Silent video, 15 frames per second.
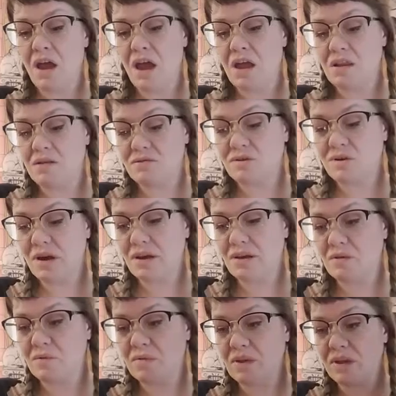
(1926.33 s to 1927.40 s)
and I'm trying to
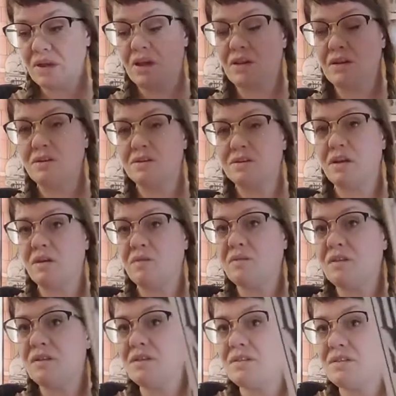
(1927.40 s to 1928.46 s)
really understand what
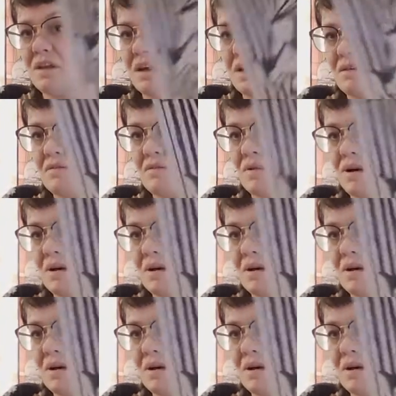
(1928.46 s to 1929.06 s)
this Nine of Wands